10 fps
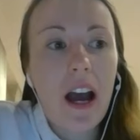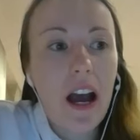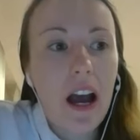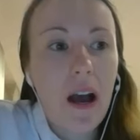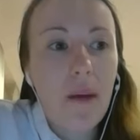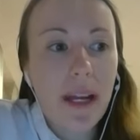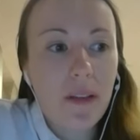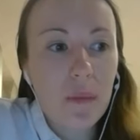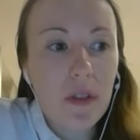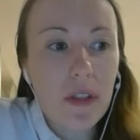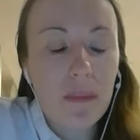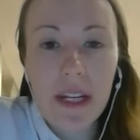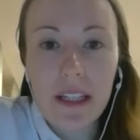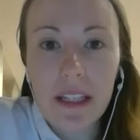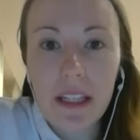My
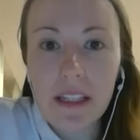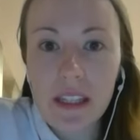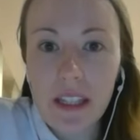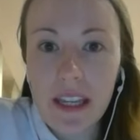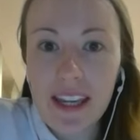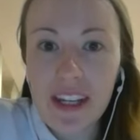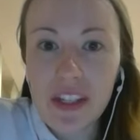responsibilities, again,